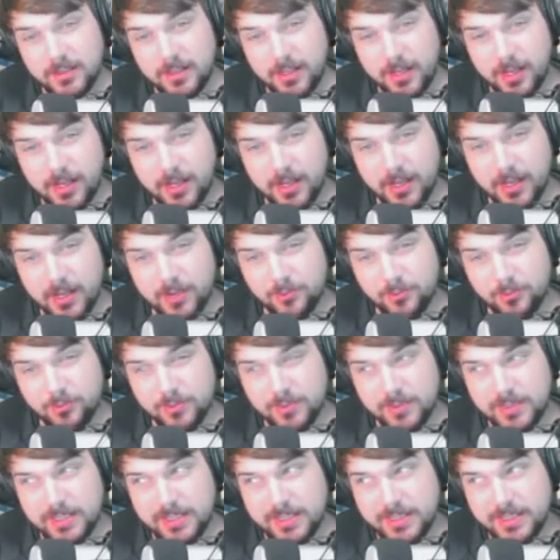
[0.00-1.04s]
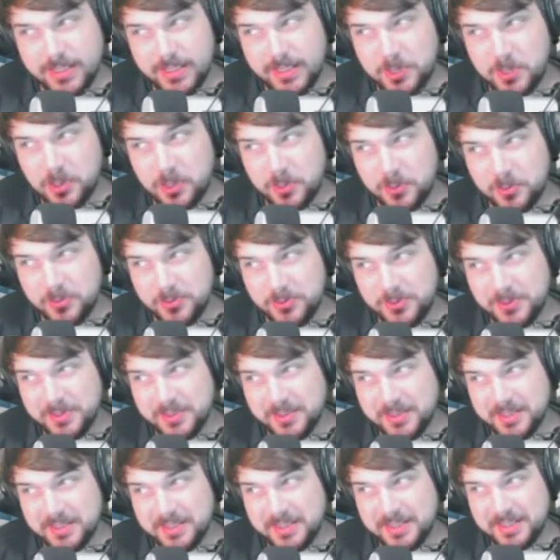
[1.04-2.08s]
I really hope
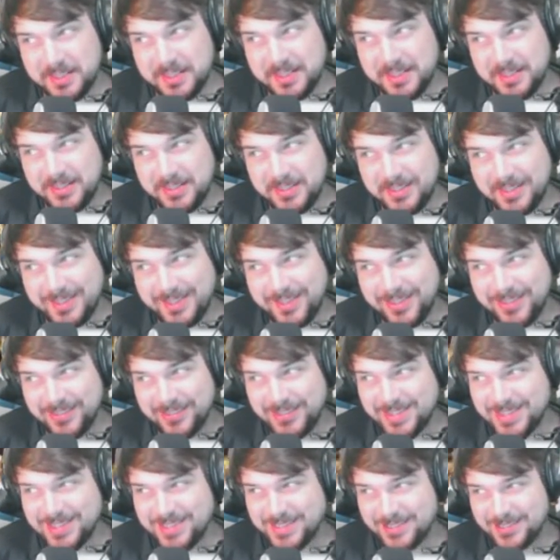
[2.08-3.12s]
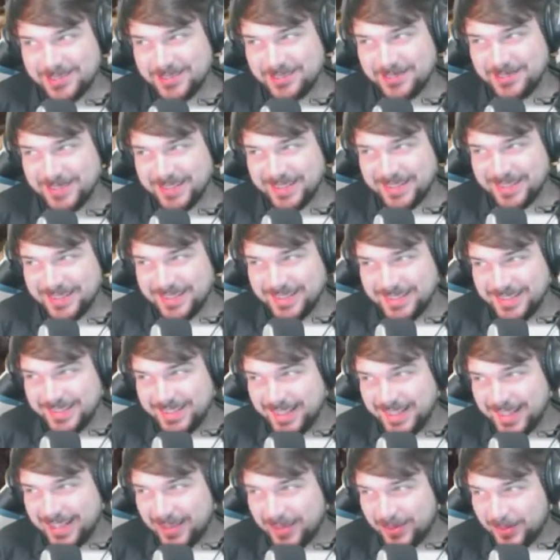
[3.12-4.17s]
all this goes well.
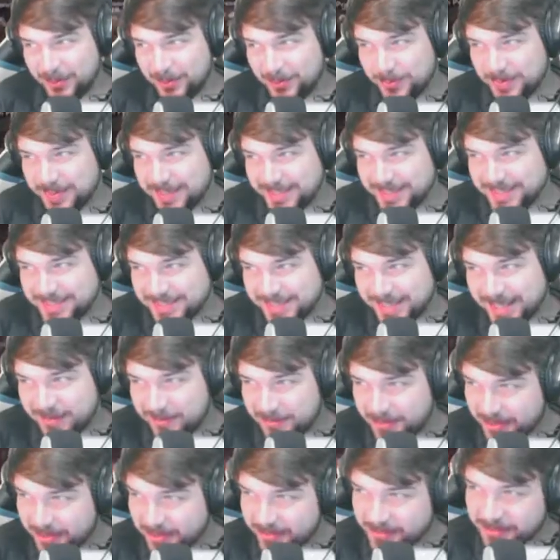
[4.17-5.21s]
I hope that this game becomes